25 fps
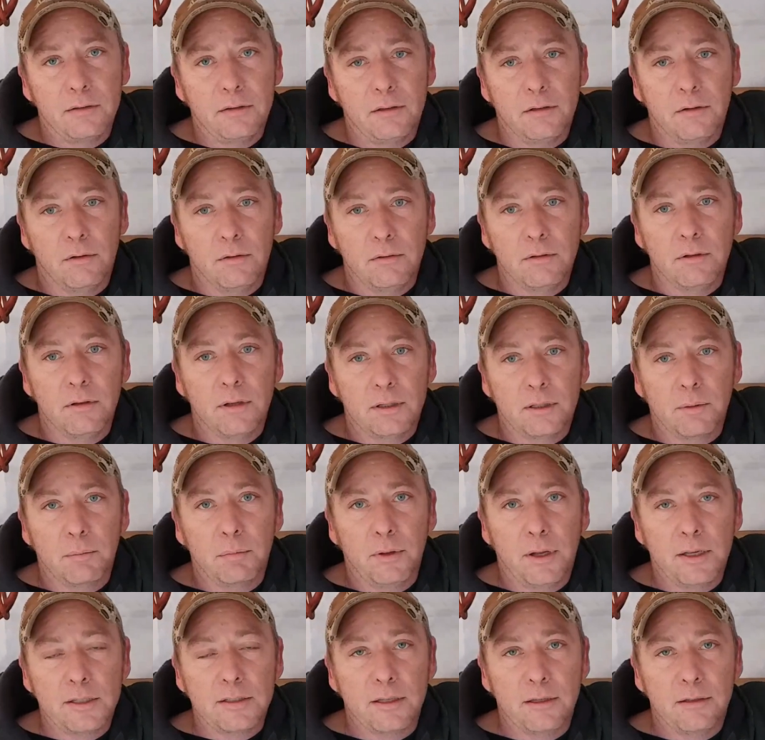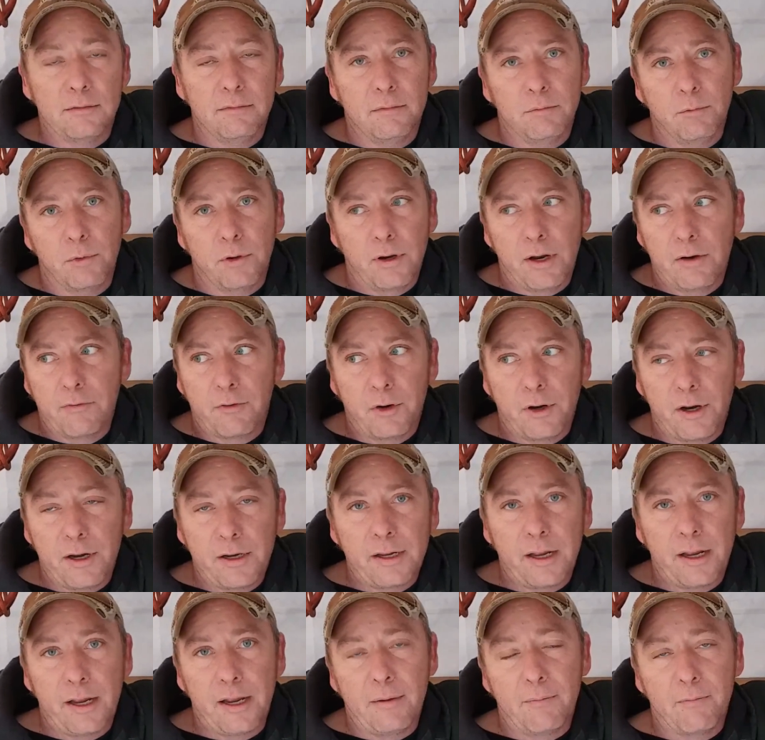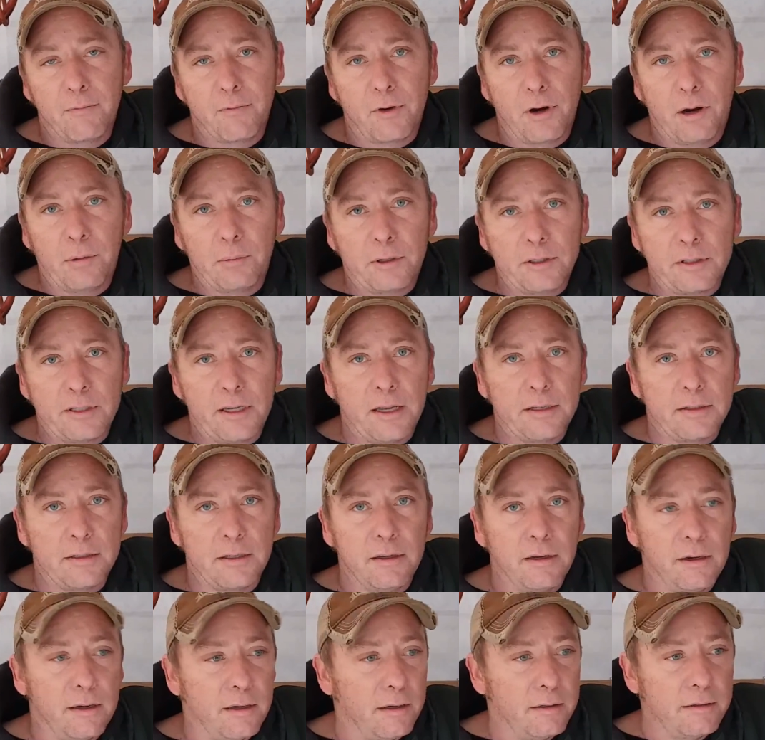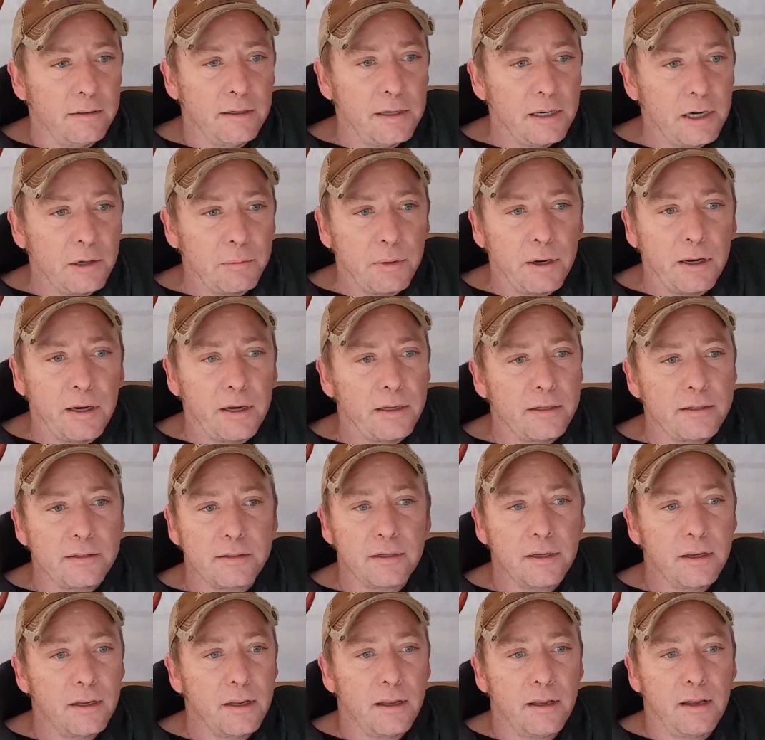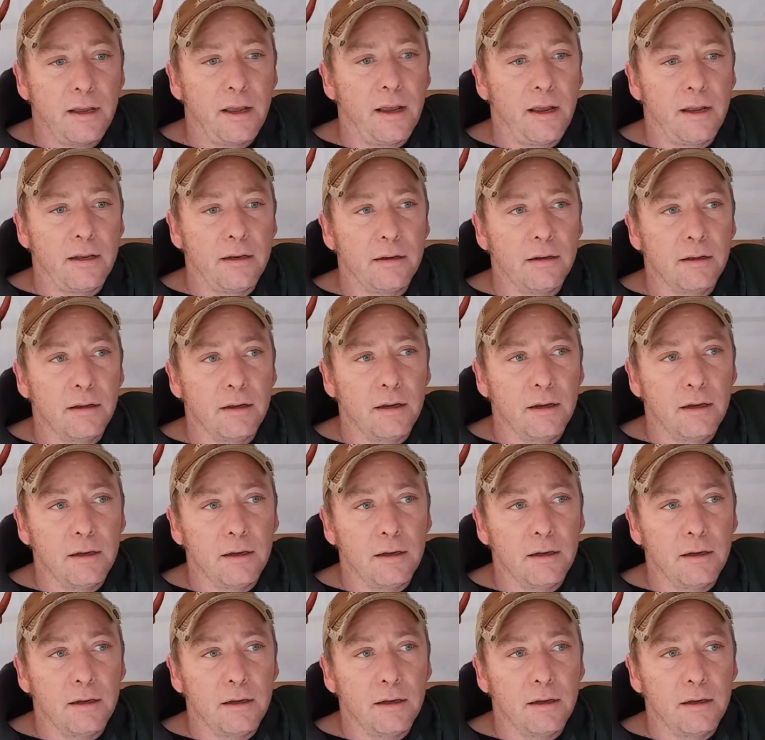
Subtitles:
you know, at the place wherever he came from, because he has ear mites and